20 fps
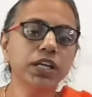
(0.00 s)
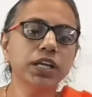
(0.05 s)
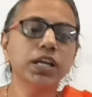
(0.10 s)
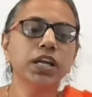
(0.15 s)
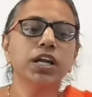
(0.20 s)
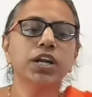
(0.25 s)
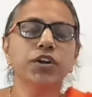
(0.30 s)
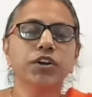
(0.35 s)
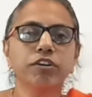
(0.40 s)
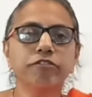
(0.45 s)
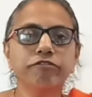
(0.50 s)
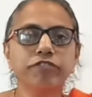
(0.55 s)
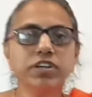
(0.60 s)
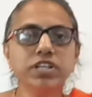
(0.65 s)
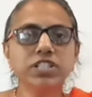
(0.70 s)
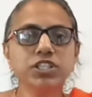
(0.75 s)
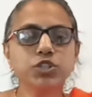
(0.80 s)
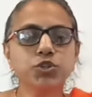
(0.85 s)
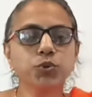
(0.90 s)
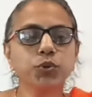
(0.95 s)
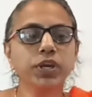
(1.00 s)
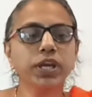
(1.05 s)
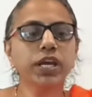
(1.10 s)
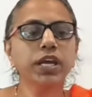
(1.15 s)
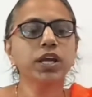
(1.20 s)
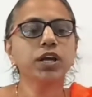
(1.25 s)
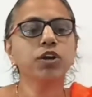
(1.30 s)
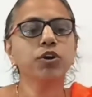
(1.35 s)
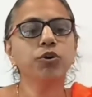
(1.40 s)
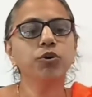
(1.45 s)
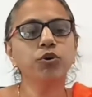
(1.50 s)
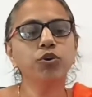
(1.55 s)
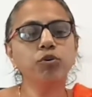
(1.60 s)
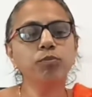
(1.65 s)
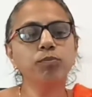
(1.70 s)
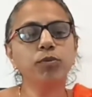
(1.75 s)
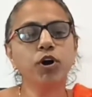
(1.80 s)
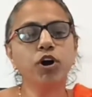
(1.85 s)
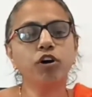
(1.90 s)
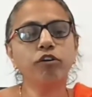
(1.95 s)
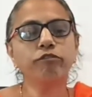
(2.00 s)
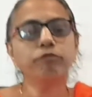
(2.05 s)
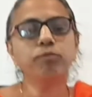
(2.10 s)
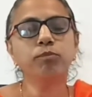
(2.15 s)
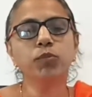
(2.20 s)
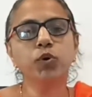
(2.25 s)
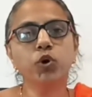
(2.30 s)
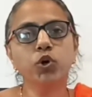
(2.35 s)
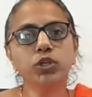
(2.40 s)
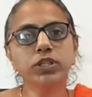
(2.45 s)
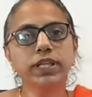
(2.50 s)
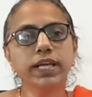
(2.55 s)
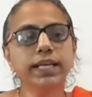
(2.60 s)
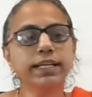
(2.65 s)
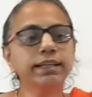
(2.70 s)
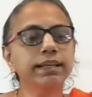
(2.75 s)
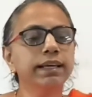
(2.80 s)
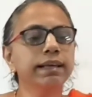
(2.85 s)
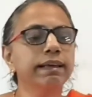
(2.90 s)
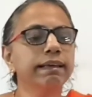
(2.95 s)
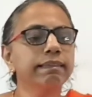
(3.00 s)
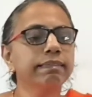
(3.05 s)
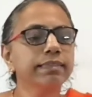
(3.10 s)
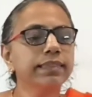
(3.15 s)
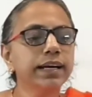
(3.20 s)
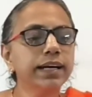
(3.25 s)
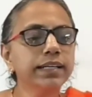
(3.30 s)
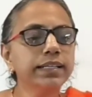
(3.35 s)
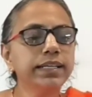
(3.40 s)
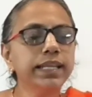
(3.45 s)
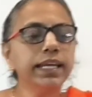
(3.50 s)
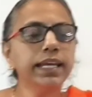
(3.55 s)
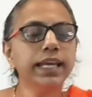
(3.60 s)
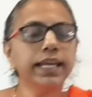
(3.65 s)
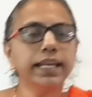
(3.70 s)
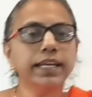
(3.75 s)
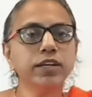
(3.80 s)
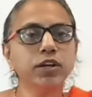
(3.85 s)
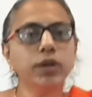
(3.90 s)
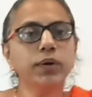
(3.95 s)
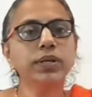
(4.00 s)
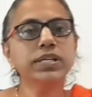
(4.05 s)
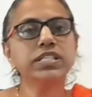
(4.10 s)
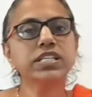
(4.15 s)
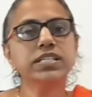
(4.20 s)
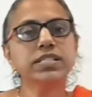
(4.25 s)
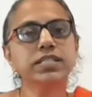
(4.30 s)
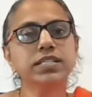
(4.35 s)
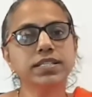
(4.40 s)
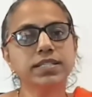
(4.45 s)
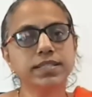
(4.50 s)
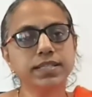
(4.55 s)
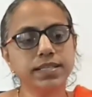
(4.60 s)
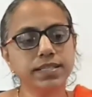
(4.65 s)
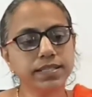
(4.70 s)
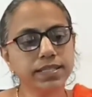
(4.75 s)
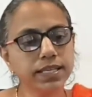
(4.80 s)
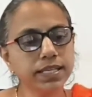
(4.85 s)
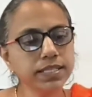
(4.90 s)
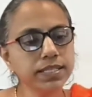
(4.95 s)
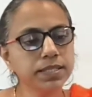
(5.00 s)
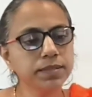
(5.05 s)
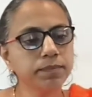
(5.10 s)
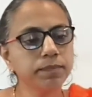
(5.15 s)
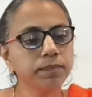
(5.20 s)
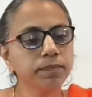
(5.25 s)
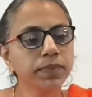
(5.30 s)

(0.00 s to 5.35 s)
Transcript: refers to a group of more than 30 inherited diseases